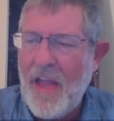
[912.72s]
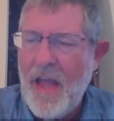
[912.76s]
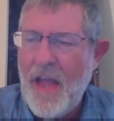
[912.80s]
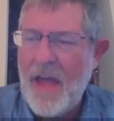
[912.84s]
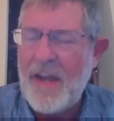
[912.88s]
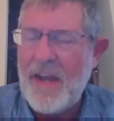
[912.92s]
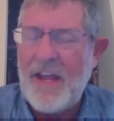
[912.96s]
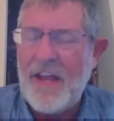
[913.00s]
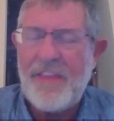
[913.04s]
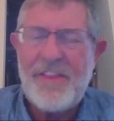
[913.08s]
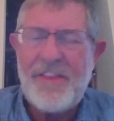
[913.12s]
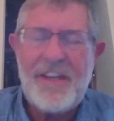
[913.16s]

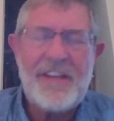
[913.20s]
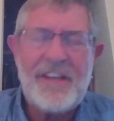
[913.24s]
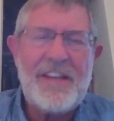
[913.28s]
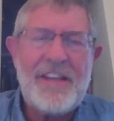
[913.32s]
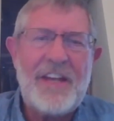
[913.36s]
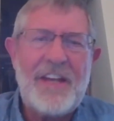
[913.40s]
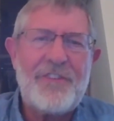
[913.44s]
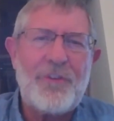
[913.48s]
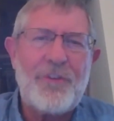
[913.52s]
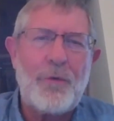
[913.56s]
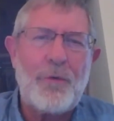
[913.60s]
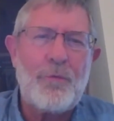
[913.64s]
And I think
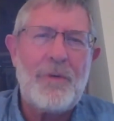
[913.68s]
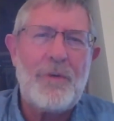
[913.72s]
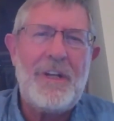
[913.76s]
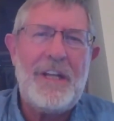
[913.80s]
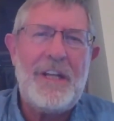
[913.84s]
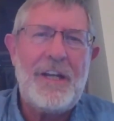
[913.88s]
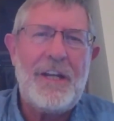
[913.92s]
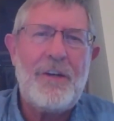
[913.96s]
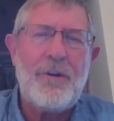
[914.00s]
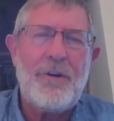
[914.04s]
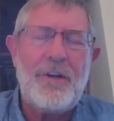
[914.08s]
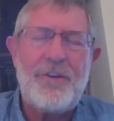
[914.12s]
that's a
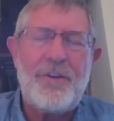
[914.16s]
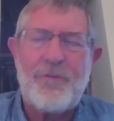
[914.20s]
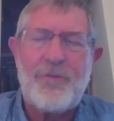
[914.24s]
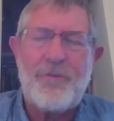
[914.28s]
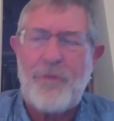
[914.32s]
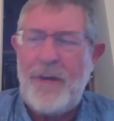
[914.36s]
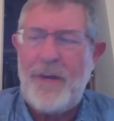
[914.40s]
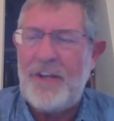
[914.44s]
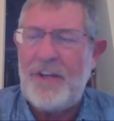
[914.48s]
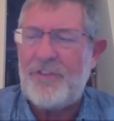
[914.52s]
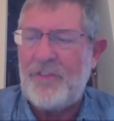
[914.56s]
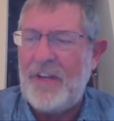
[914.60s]
really good
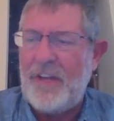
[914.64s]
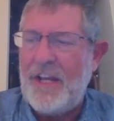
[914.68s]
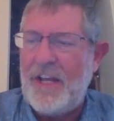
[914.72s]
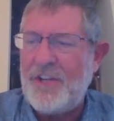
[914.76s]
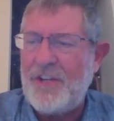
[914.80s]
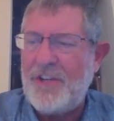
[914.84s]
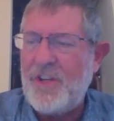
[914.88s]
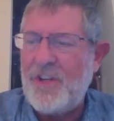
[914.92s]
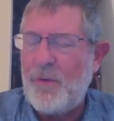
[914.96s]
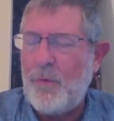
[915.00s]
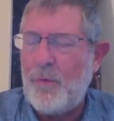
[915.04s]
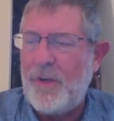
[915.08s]

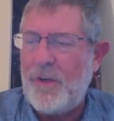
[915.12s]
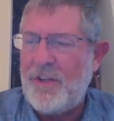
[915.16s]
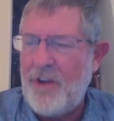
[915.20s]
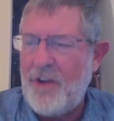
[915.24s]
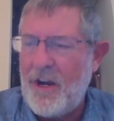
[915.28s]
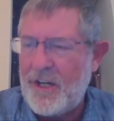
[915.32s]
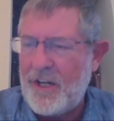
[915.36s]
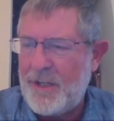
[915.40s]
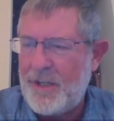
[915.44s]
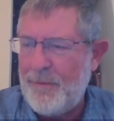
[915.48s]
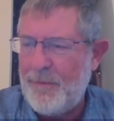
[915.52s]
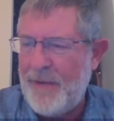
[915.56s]
translation. We
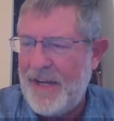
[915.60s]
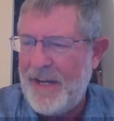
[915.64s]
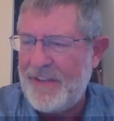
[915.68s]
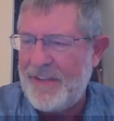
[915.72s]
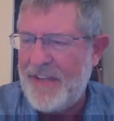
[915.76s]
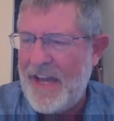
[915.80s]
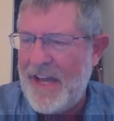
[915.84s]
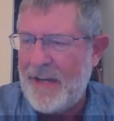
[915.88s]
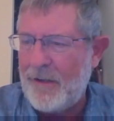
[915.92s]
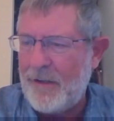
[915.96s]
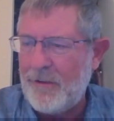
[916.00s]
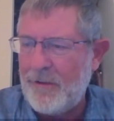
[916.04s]
talked about
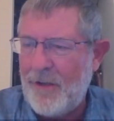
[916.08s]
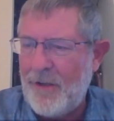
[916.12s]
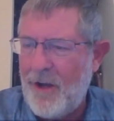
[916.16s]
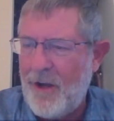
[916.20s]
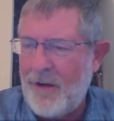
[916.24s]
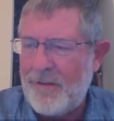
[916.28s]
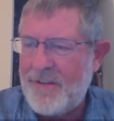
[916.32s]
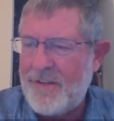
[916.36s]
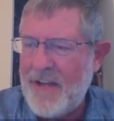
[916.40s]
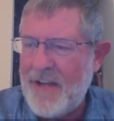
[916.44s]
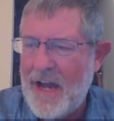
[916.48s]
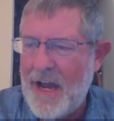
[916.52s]
that a
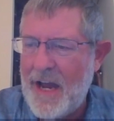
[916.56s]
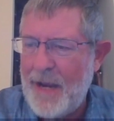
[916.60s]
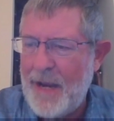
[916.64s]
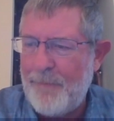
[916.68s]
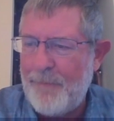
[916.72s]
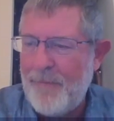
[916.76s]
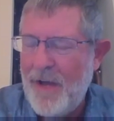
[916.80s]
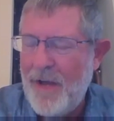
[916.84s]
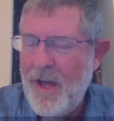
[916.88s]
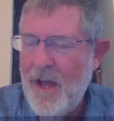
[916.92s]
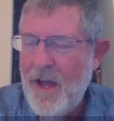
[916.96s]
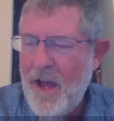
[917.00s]
long time.